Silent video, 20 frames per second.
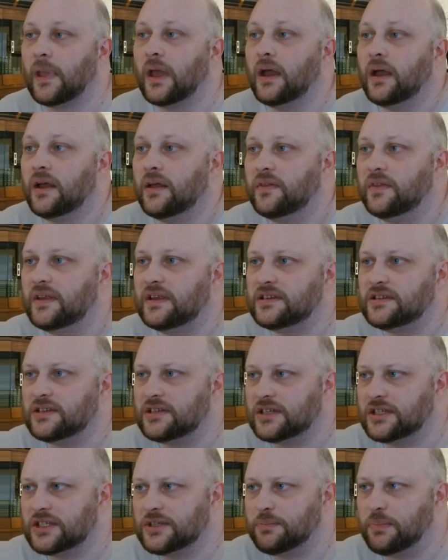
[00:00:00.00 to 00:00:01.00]
This
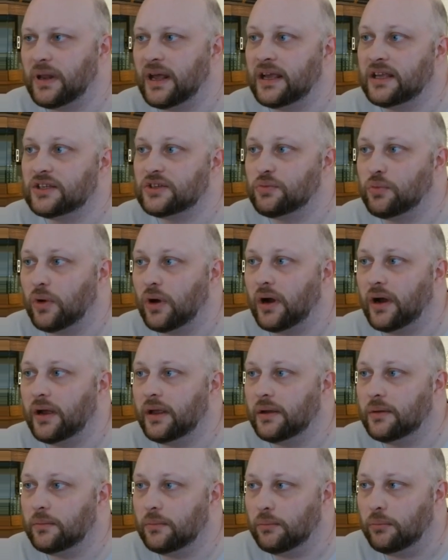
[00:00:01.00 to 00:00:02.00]
explains
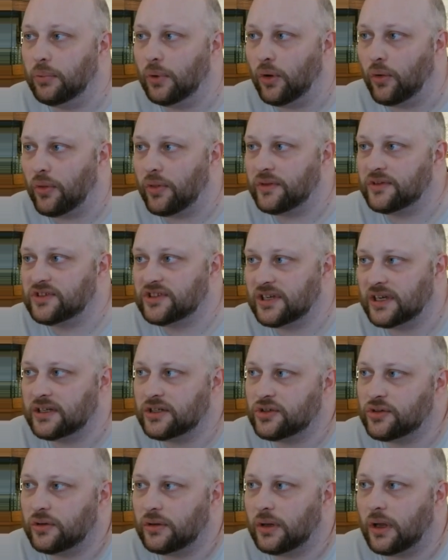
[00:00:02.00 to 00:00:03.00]
why both
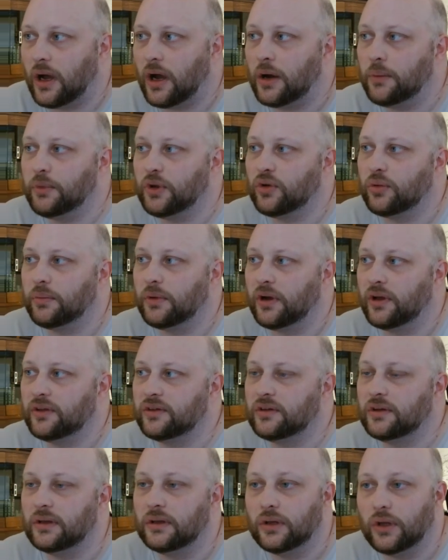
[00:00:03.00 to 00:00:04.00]
Central Army Command
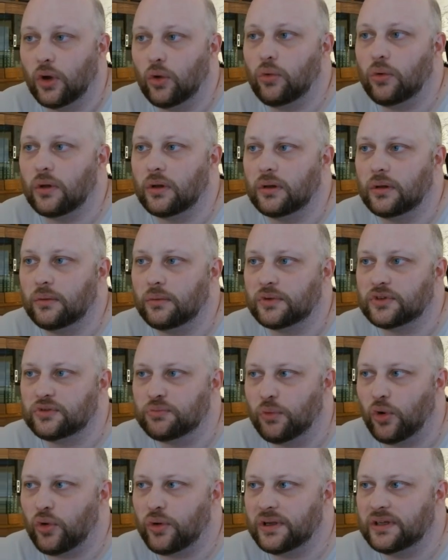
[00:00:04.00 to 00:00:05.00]
and local was
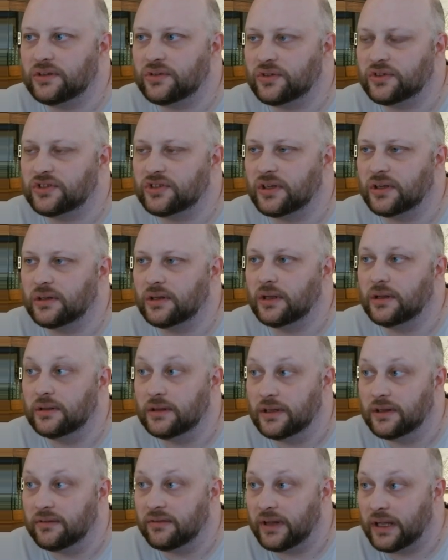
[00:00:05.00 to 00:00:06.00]
more interested in
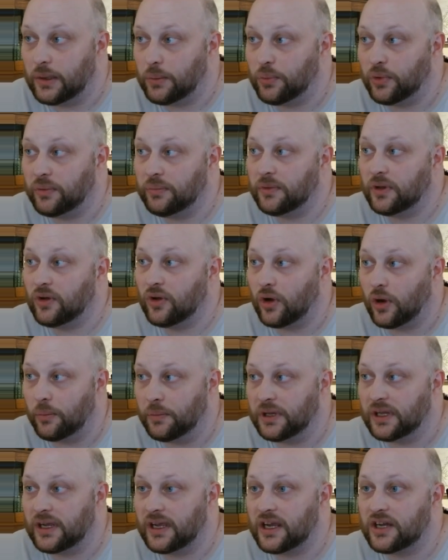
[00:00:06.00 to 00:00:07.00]
developing
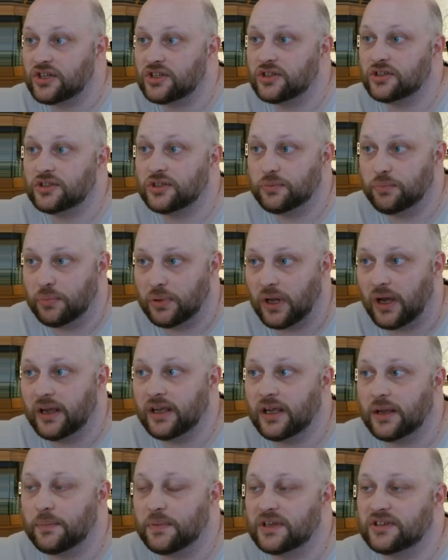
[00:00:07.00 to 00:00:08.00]
communication supply
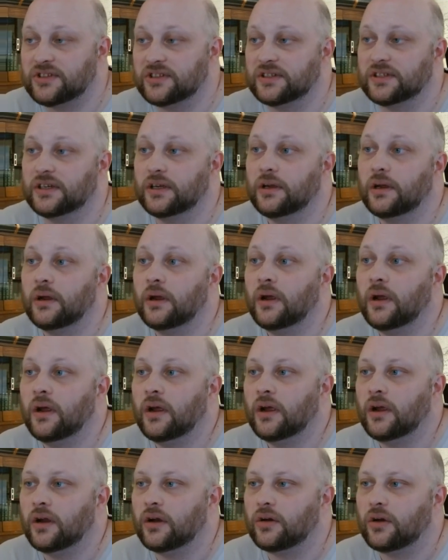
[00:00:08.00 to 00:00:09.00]
capacity
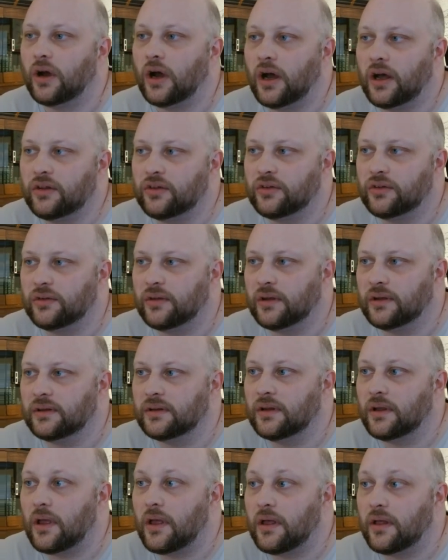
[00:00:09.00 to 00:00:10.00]
rather
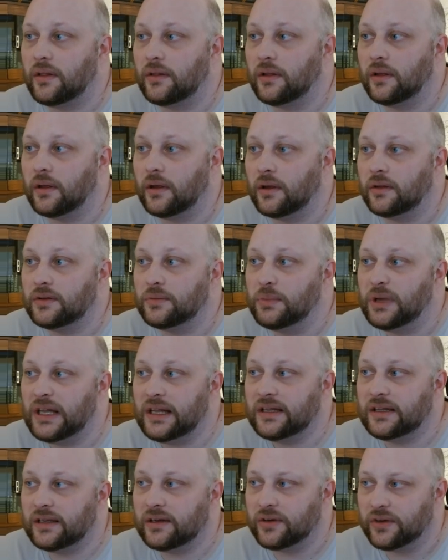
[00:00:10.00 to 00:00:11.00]
than the
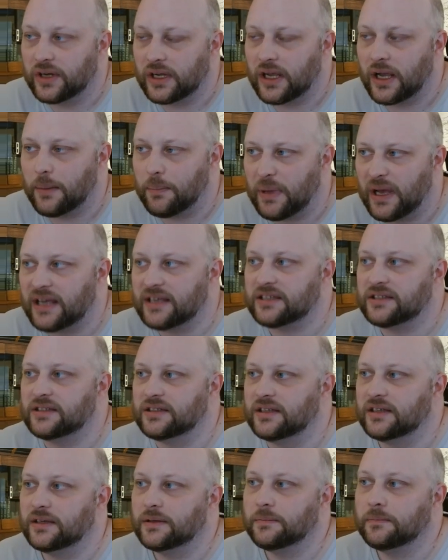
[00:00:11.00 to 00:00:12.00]
military
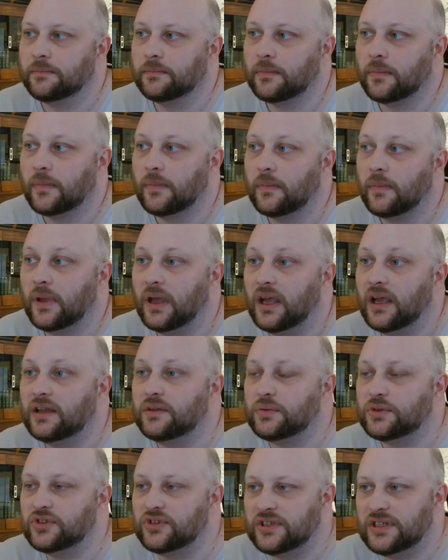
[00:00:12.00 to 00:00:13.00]
capacity. it
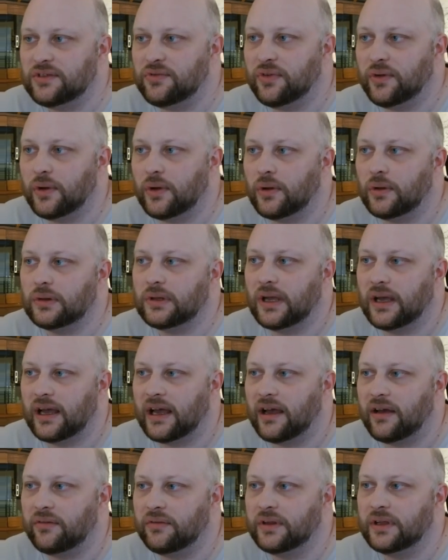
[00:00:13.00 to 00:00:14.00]
was difficult
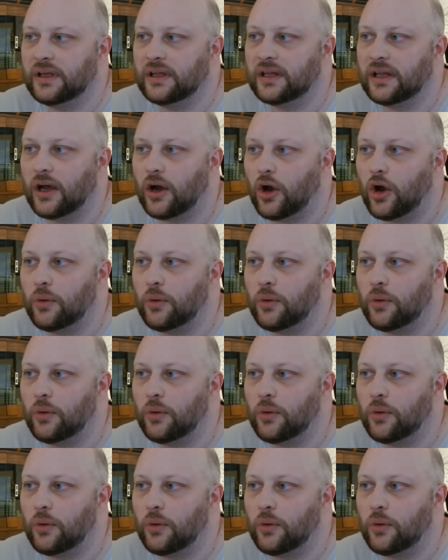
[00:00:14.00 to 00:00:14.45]
having an army